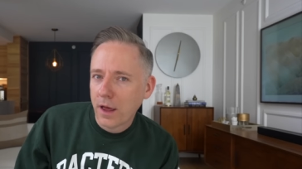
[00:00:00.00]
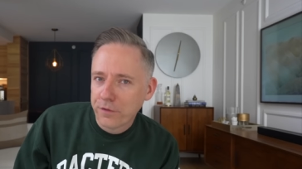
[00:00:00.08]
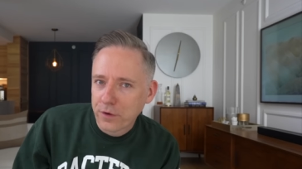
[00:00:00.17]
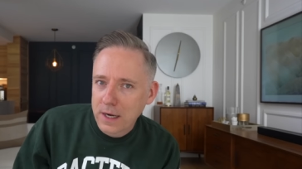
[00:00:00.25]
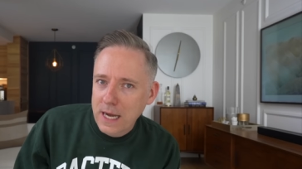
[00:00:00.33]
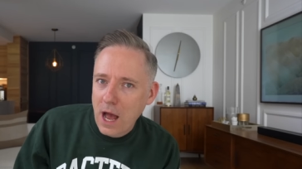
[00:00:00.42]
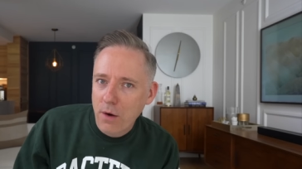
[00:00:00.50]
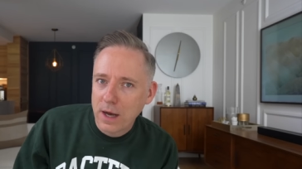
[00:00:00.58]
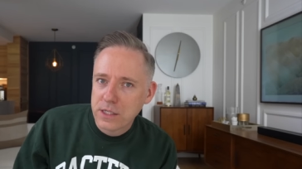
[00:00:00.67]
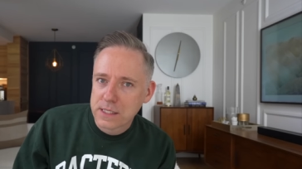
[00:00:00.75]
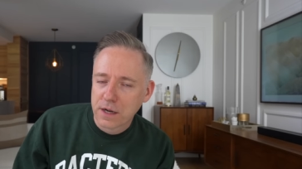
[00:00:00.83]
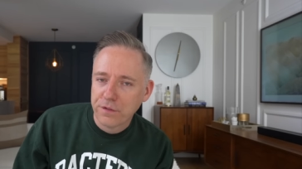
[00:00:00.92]
life right now.
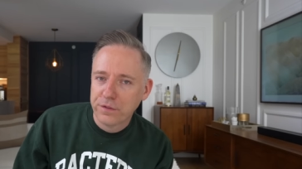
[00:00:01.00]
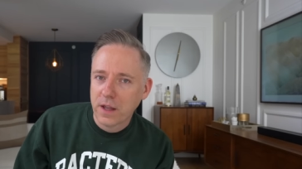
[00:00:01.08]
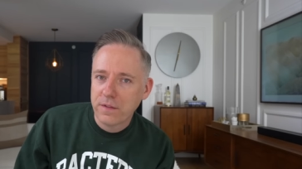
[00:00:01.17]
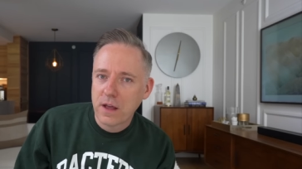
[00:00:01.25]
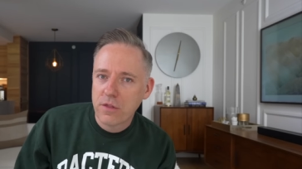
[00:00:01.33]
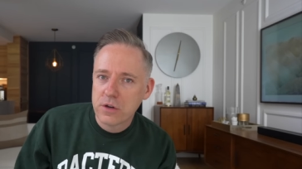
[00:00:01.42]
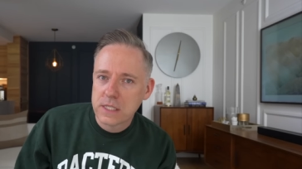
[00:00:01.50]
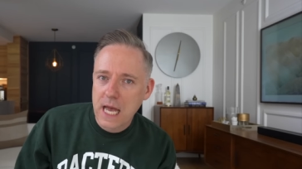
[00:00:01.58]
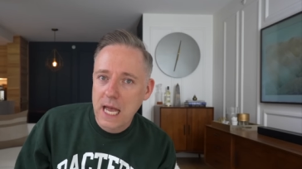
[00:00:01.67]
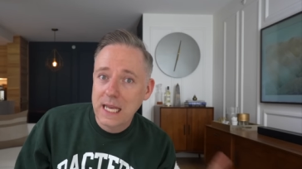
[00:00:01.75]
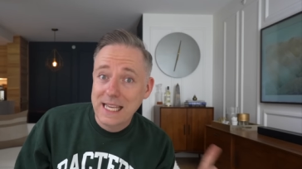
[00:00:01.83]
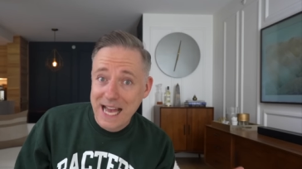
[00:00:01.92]
I just had a flood the other
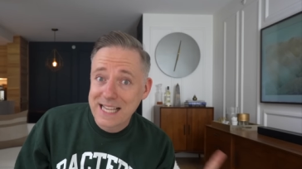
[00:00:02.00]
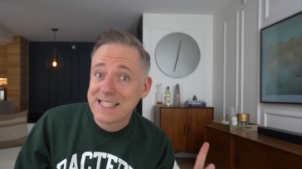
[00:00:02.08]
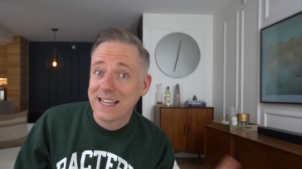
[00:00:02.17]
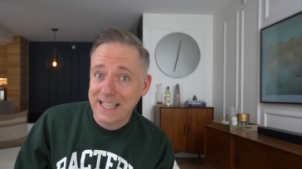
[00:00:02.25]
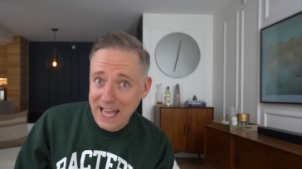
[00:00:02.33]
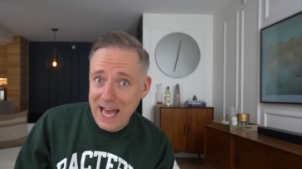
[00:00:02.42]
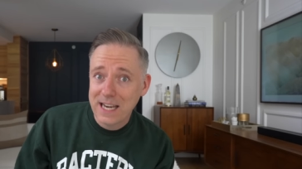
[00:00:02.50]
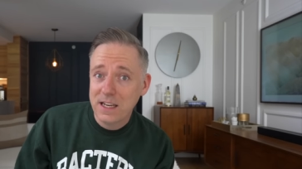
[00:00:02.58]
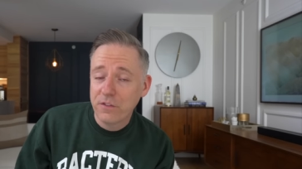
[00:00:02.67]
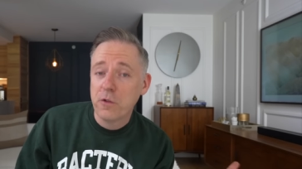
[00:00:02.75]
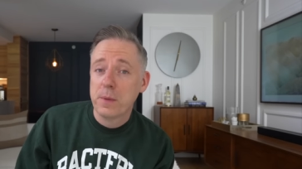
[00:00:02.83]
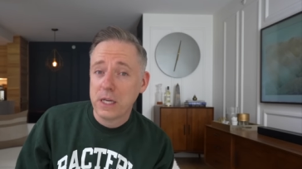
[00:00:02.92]
day. Yes, again,
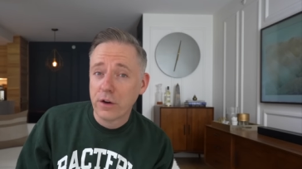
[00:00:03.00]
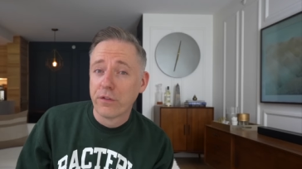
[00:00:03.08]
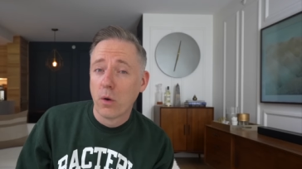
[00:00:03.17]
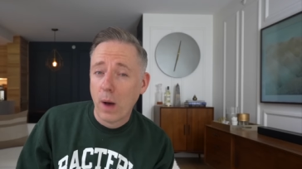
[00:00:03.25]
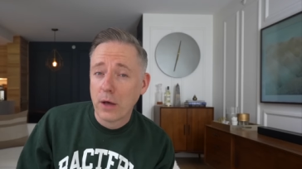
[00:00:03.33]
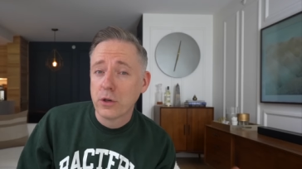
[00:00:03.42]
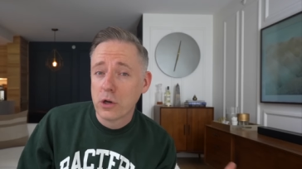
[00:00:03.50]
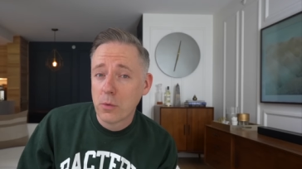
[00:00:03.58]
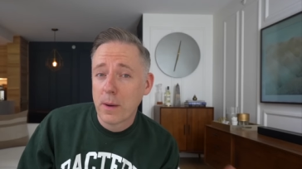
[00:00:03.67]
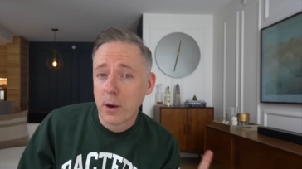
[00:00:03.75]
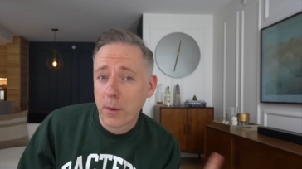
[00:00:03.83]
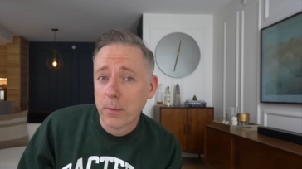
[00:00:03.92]
if you've been here for a while, you know
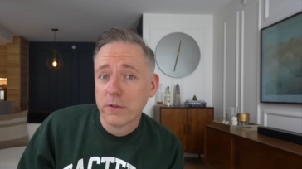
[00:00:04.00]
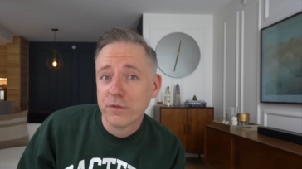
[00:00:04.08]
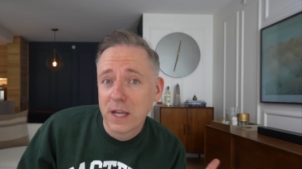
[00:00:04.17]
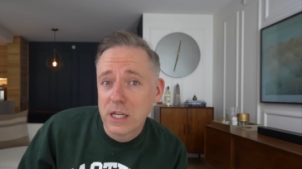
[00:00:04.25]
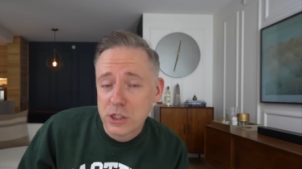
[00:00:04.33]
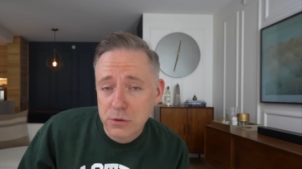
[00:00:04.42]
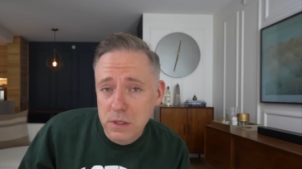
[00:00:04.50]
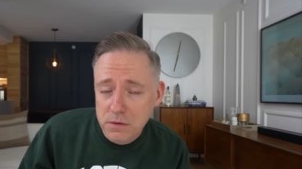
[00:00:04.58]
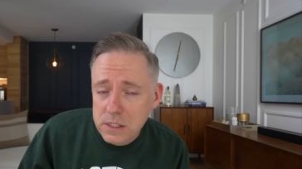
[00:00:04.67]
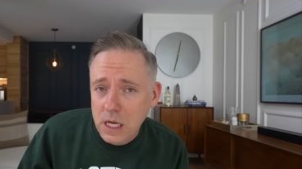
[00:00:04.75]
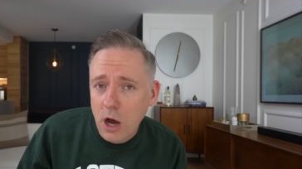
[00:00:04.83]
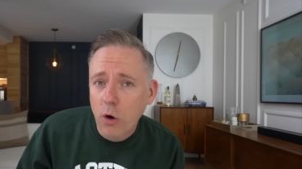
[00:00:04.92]
my apartment flooded two
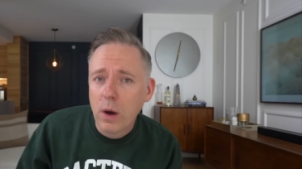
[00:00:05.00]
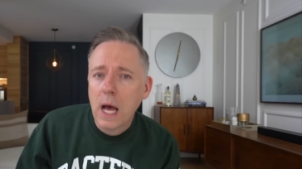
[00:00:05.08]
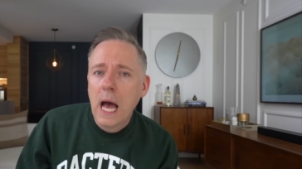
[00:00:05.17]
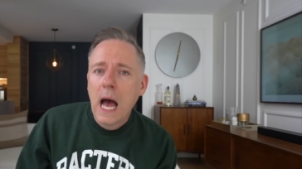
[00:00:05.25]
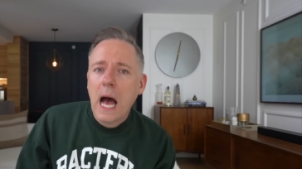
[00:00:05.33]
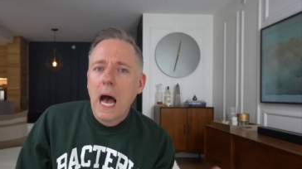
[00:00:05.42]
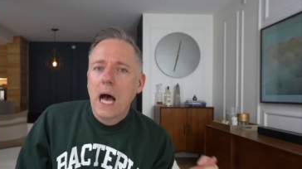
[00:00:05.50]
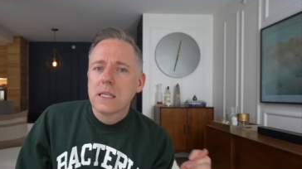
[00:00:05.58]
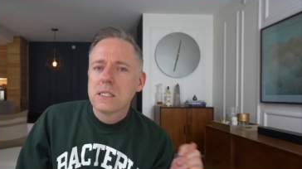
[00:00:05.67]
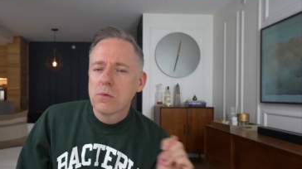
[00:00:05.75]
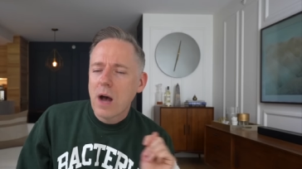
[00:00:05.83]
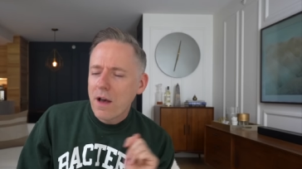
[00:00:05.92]
years ago.
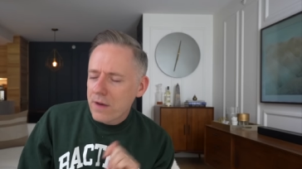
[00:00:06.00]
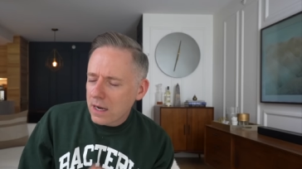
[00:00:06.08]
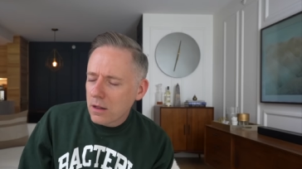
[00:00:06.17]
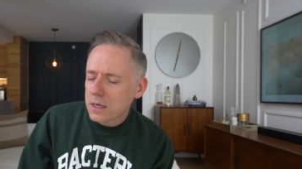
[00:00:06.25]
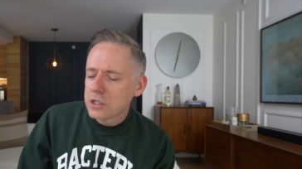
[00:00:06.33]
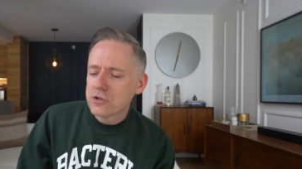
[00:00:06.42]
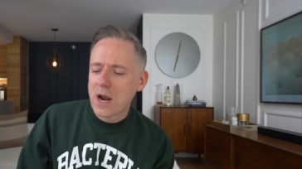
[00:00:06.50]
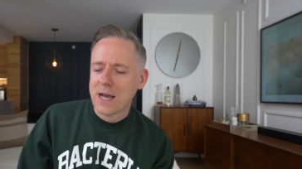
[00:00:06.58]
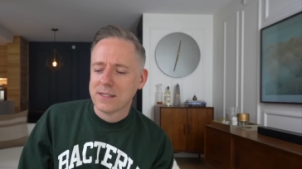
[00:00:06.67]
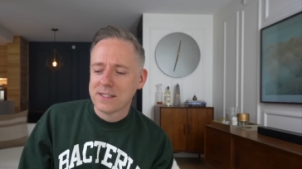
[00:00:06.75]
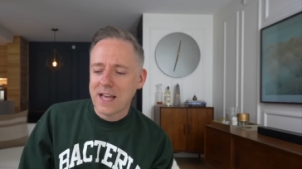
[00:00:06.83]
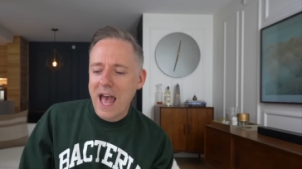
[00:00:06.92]
So I've had a lot of
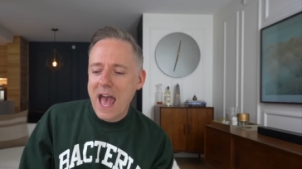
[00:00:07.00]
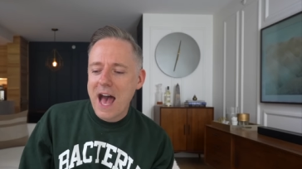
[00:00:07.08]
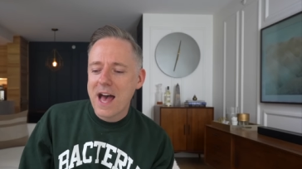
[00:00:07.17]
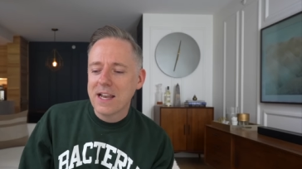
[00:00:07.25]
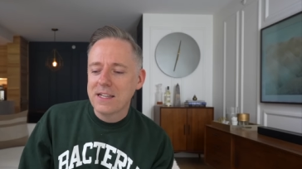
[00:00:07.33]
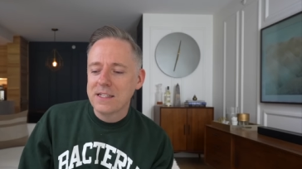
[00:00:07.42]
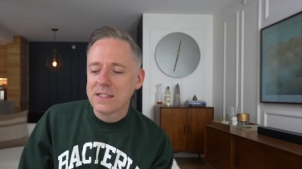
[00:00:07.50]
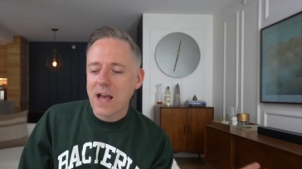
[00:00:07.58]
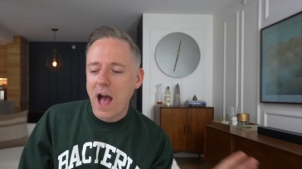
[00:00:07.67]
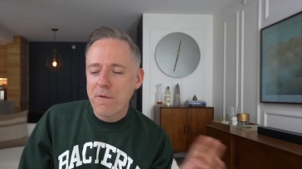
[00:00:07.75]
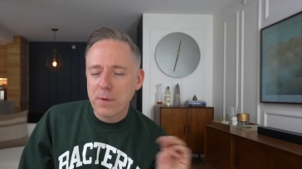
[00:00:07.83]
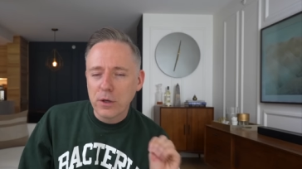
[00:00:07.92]
stress and
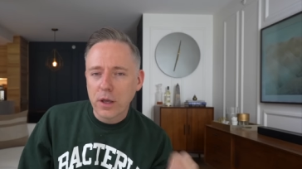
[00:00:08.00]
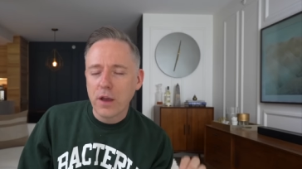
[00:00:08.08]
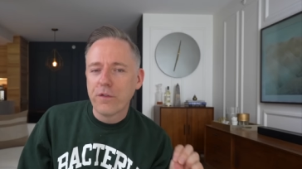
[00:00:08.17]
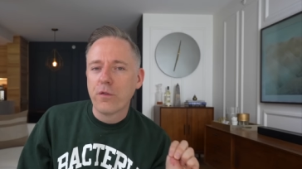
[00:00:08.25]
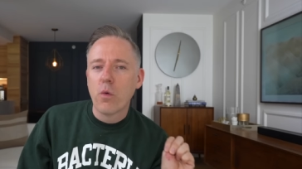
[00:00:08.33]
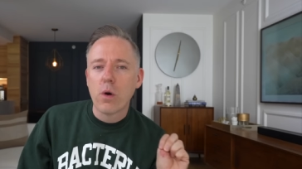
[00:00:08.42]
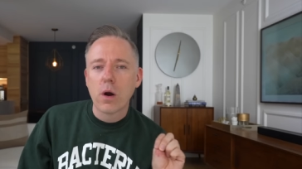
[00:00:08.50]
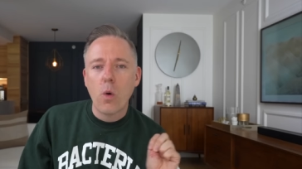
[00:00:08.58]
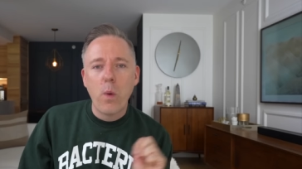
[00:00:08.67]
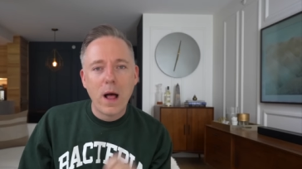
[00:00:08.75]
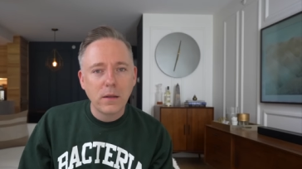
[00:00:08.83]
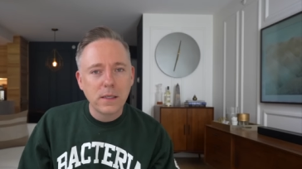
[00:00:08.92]
I've been looking
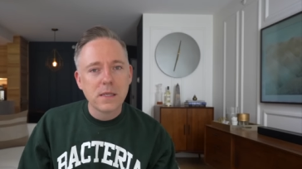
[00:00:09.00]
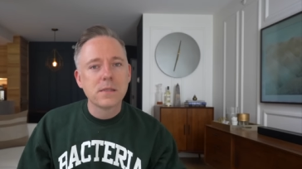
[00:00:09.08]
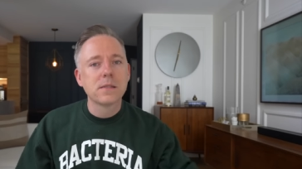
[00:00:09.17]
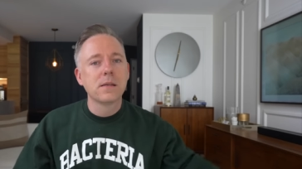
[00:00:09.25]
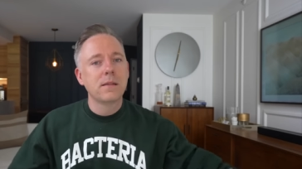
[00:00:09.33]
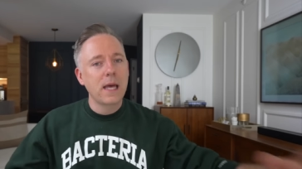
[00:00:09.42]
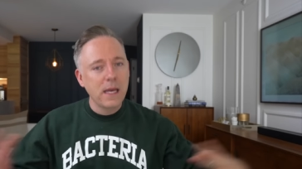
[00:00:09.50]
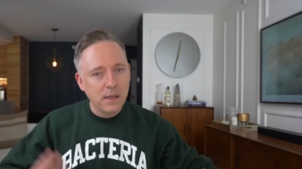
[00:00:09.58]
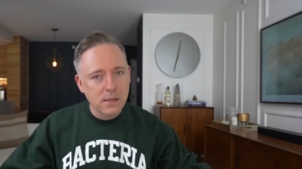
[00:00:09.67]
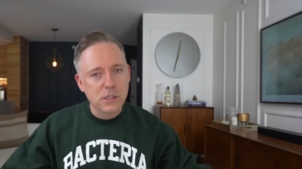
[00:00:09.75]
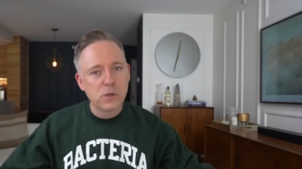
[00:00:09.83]
for wellness things